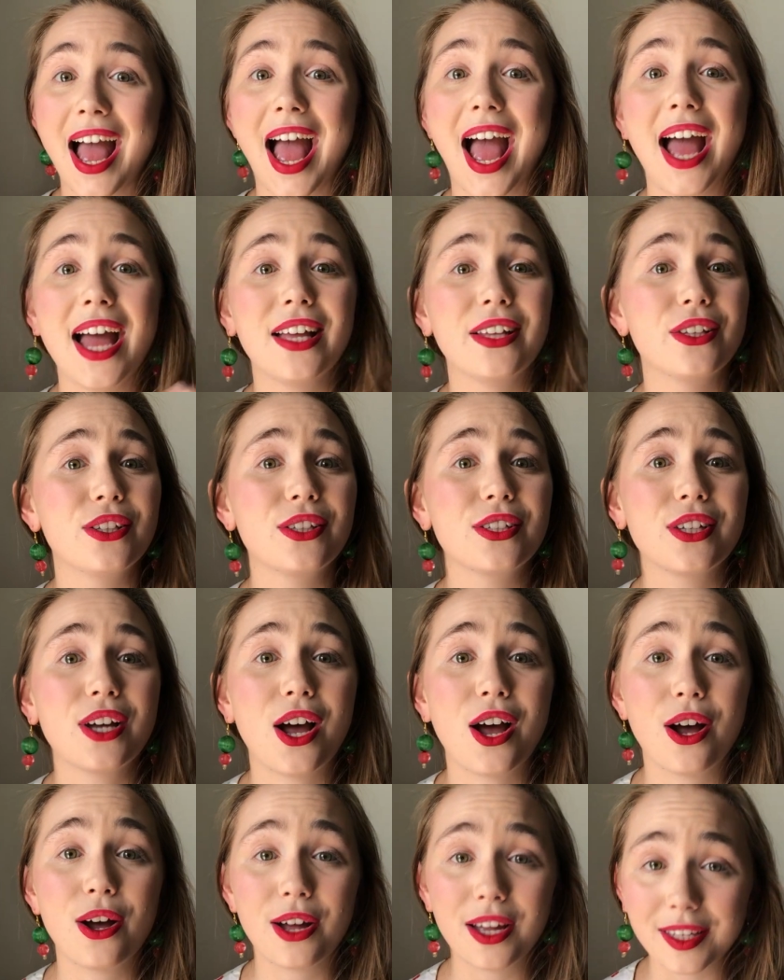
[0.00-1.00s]
and
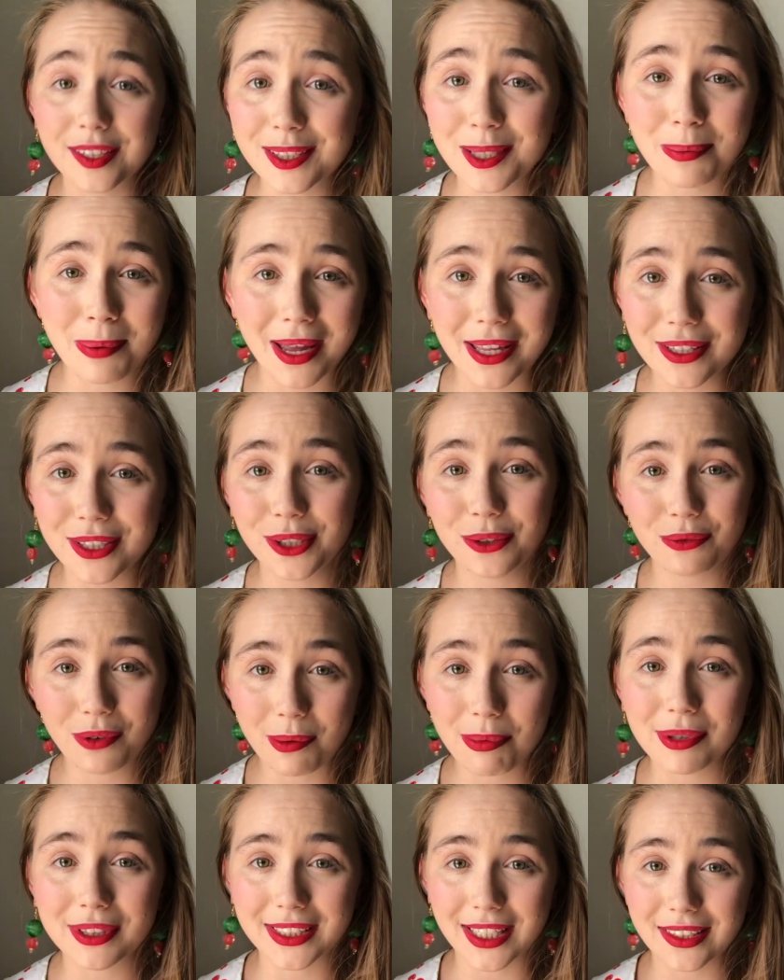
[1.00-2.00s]
are independent
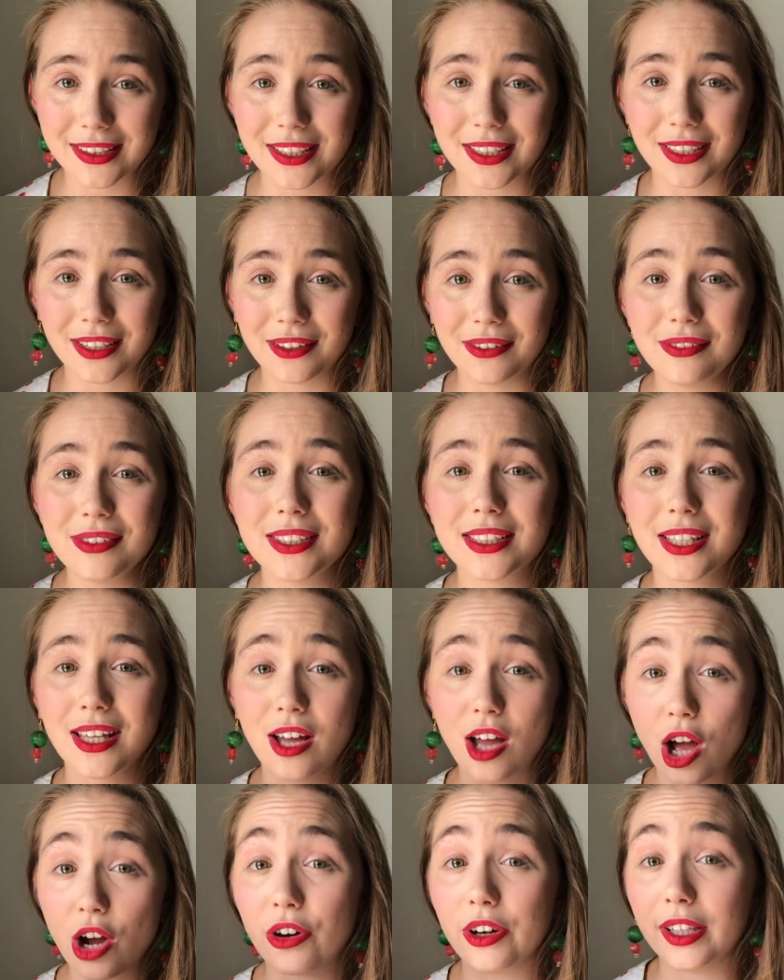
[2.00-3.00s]
representatives that
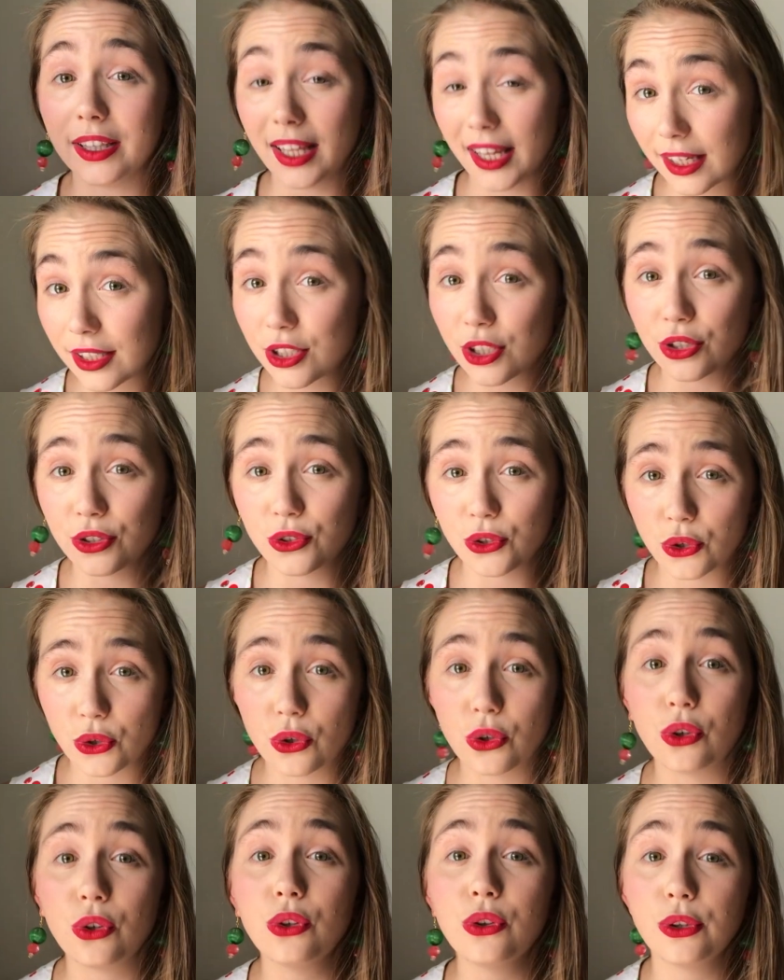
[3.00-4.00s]
are elected
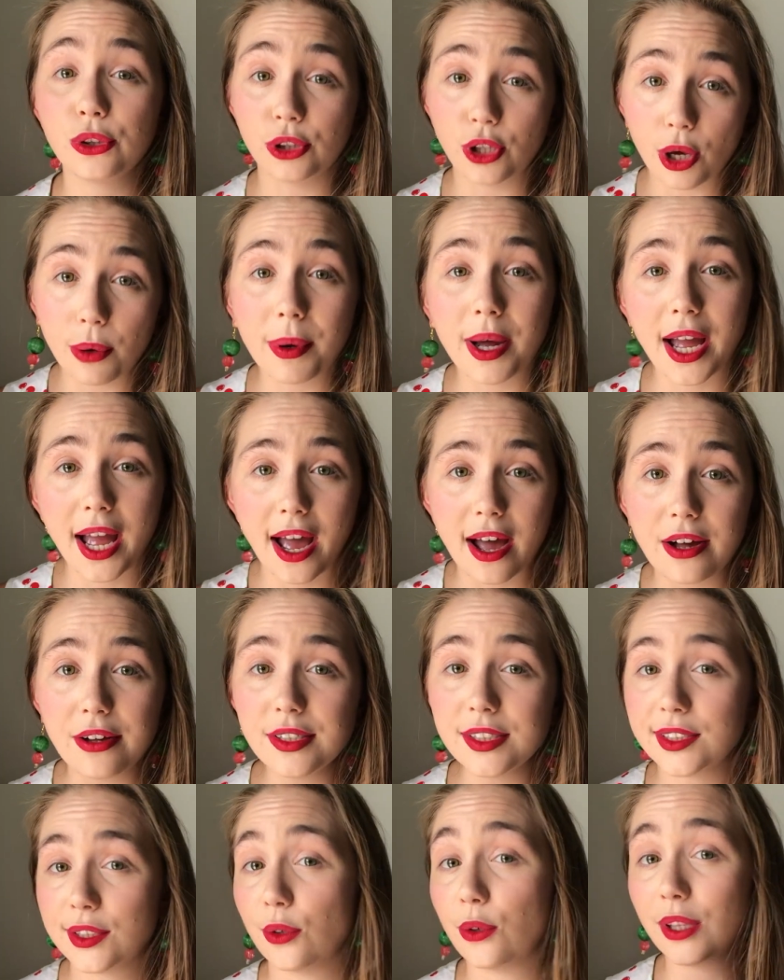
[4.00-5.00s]
to the lower
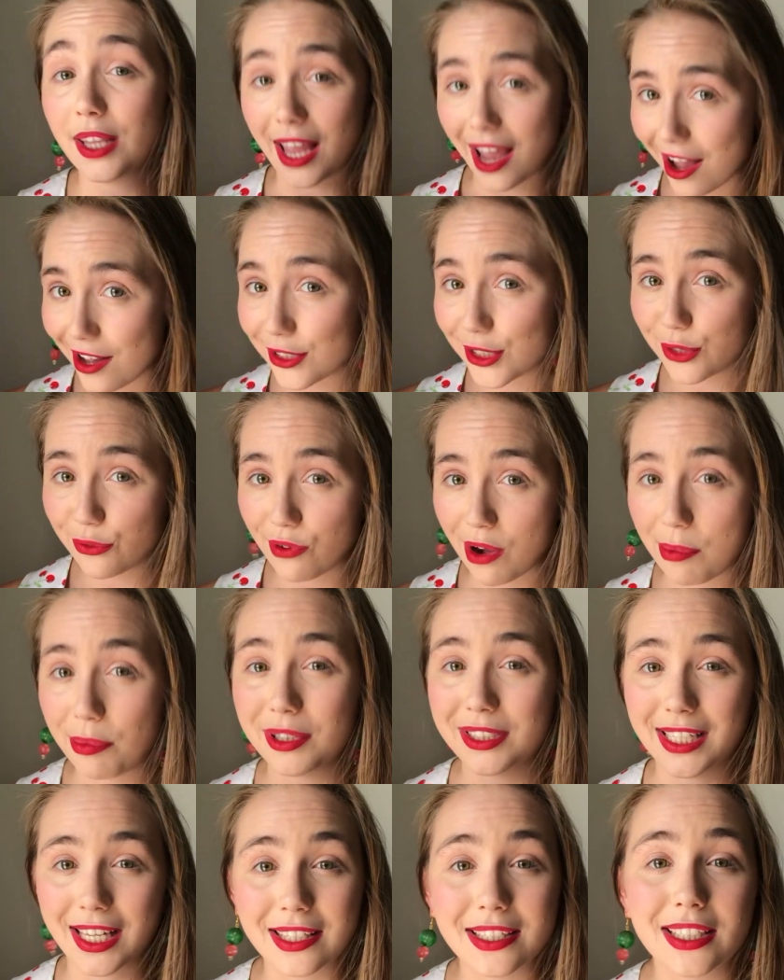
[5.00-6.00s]
house or the House of
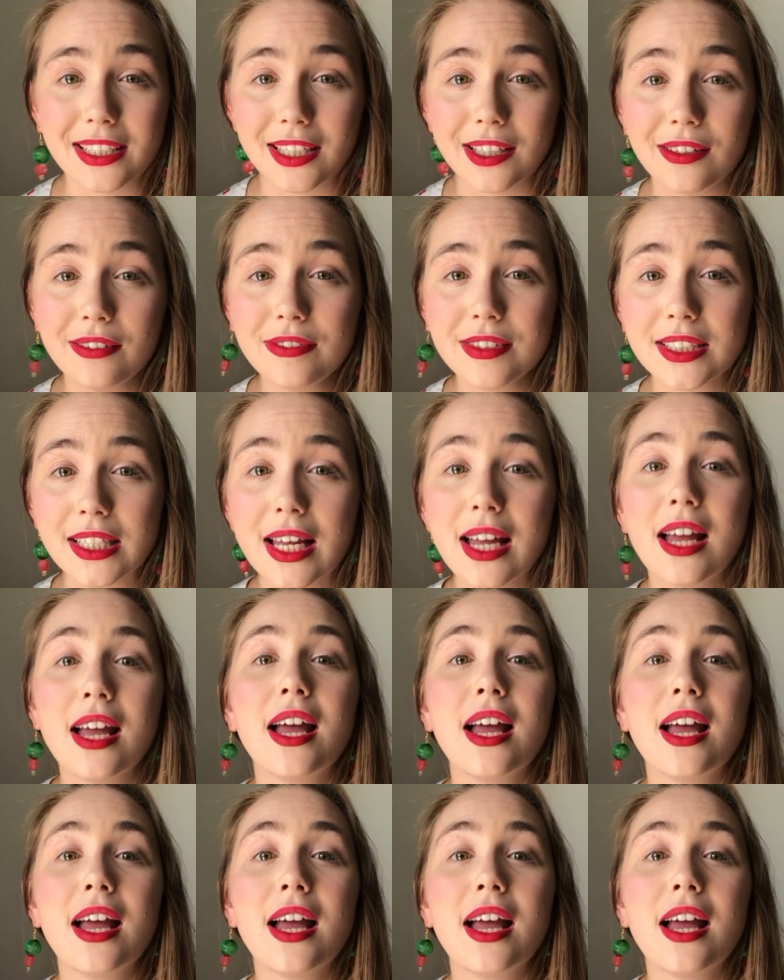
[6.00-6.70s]
Representatives,